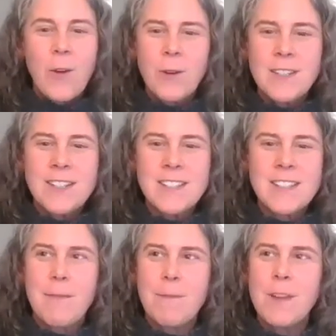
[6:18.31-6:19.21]
was
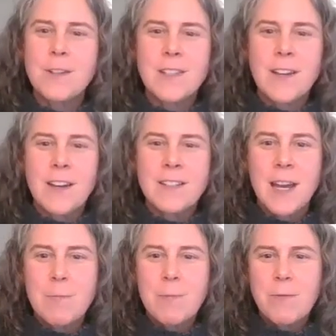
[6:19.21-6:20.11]
there's a
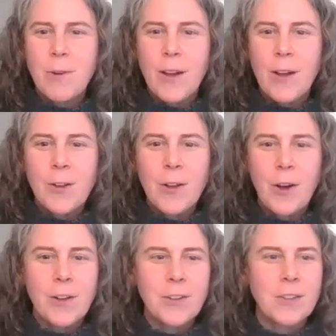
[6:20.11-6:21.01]
type of whale
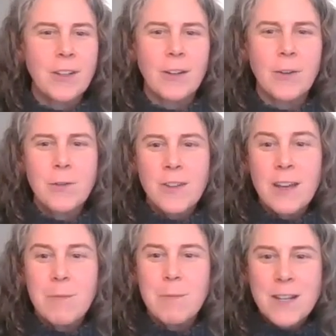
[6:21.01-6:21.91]
called a
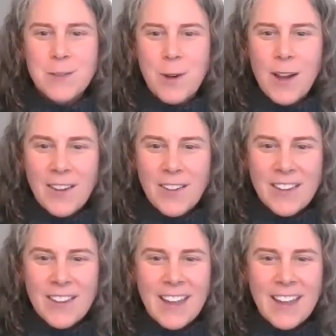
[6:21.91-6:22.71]
Cuvier-beaked whale,